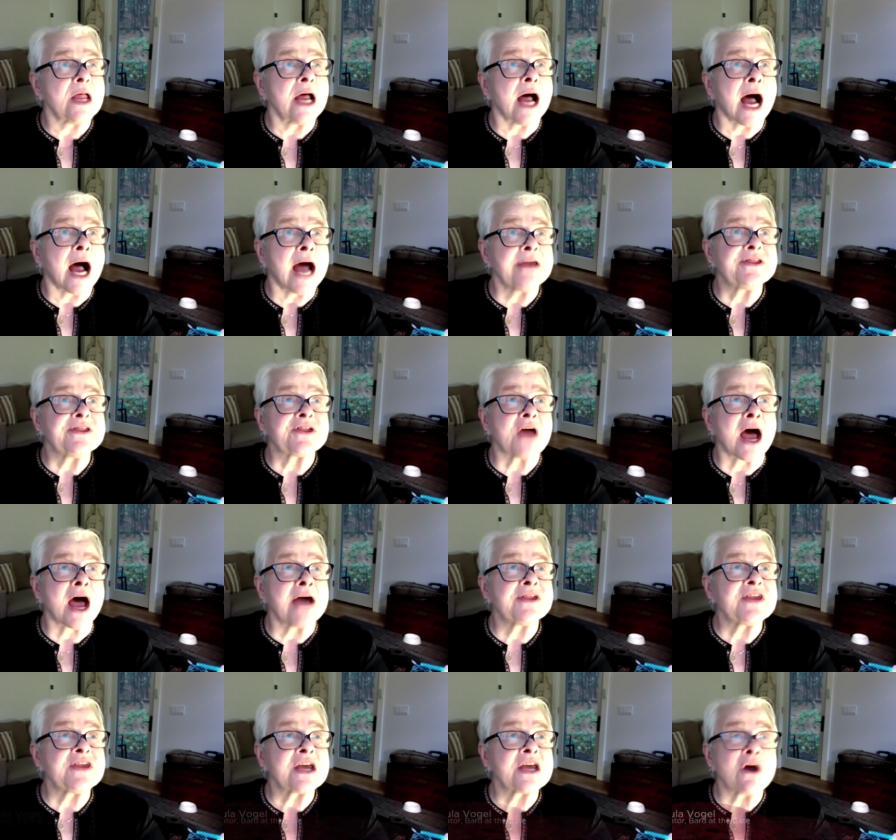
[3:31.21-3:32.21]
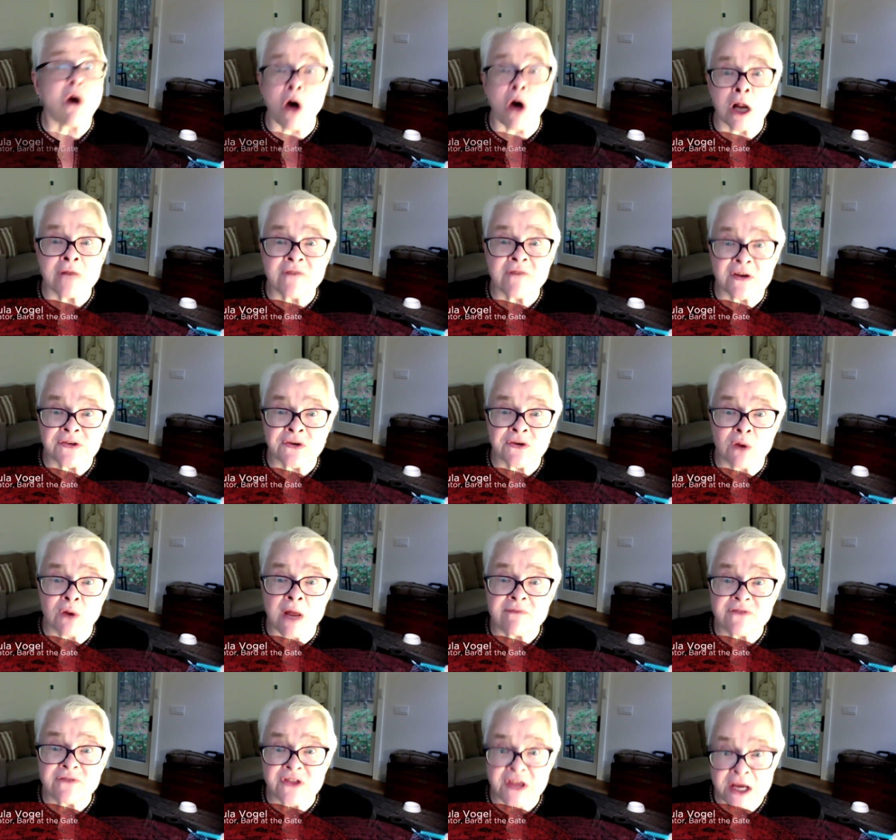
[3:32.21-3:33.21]
I, th- I think all of us who
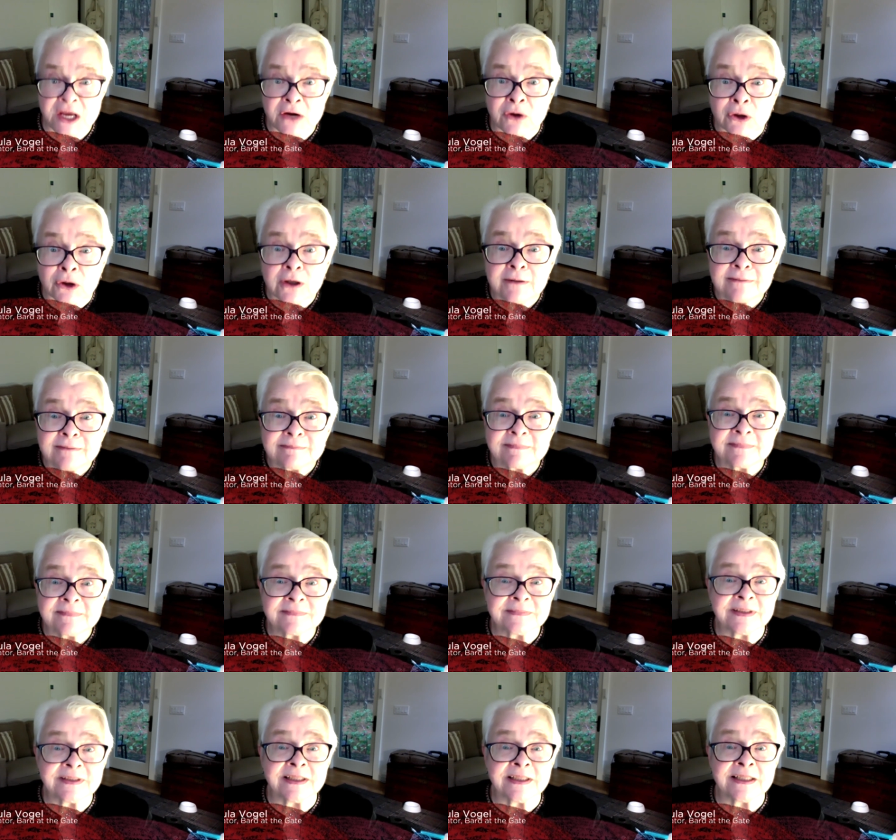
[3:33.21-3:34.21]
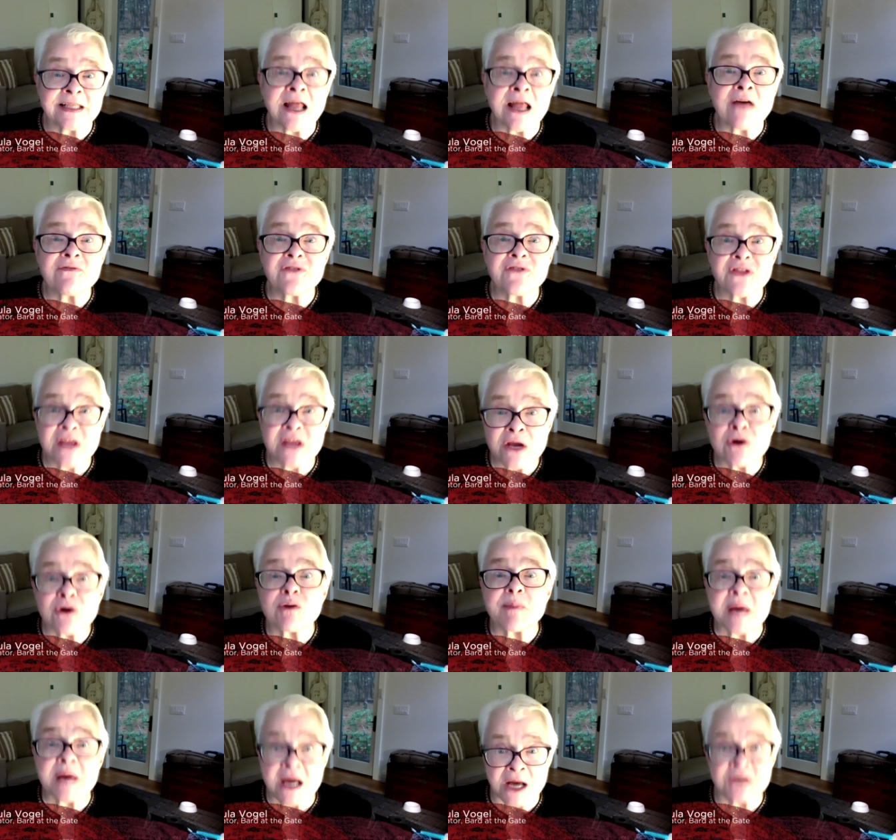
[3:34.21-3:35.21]
love theater love theater
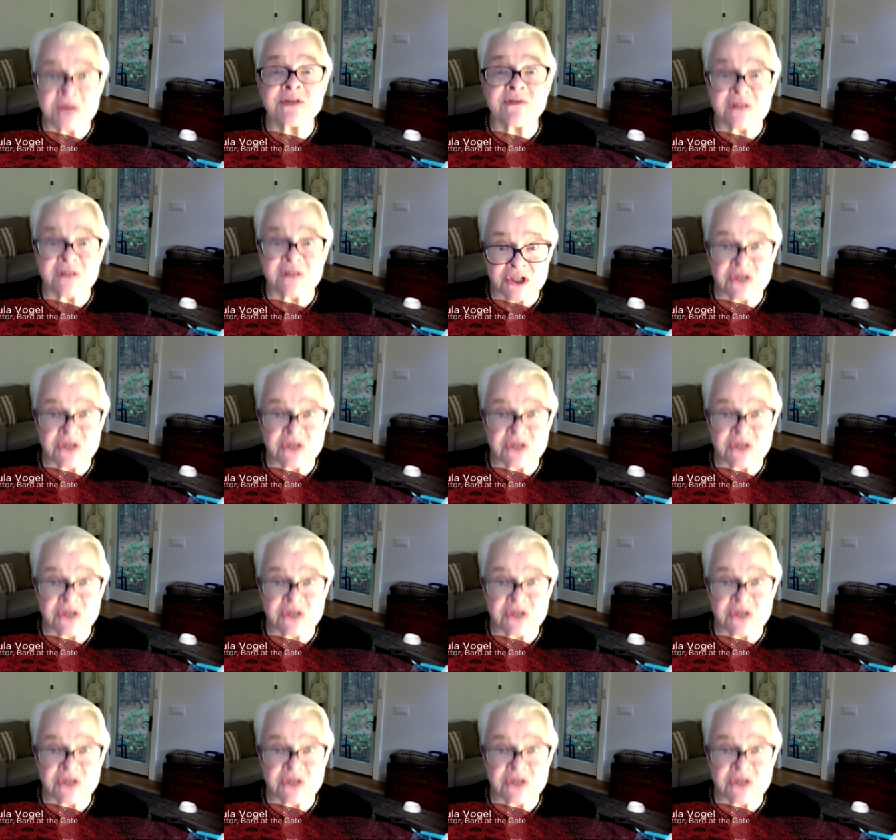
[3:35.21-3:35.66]
because of its